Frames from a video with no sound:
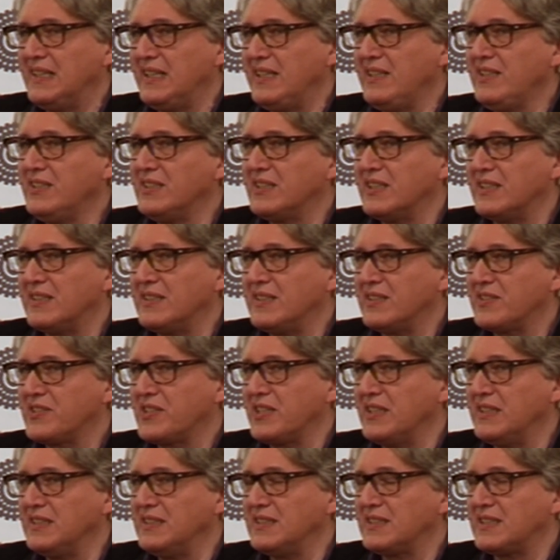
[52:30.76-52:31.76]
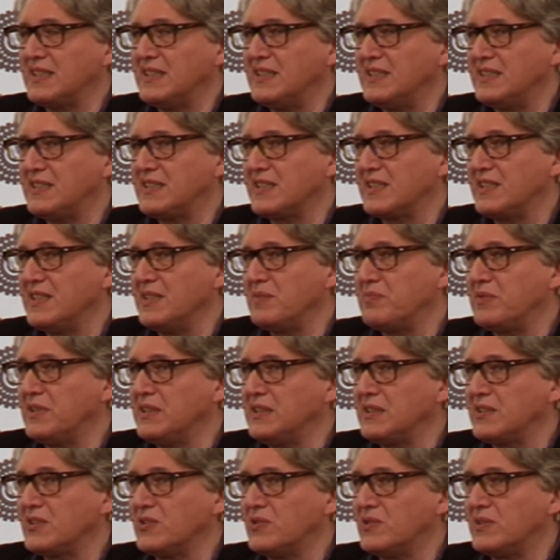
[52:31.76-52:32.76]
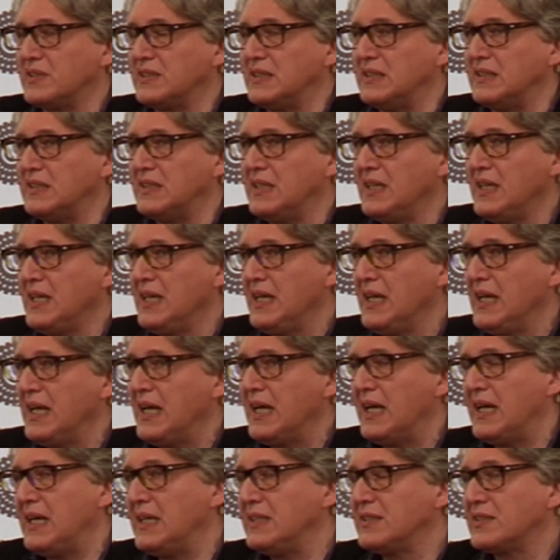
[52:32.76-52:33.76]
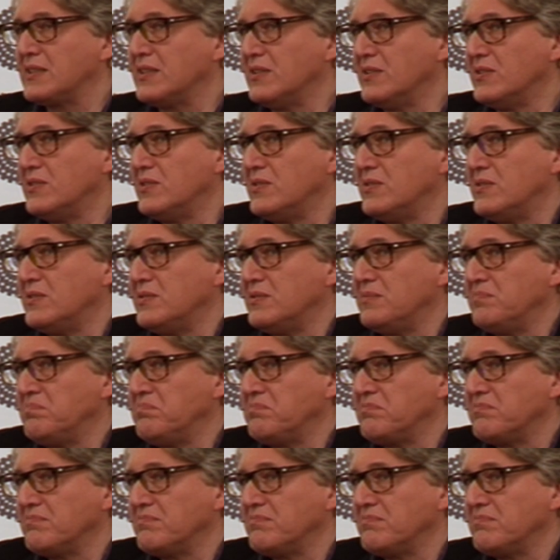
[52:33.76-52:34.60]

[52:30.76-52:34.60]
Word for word: interaction inside the capitalist order. And so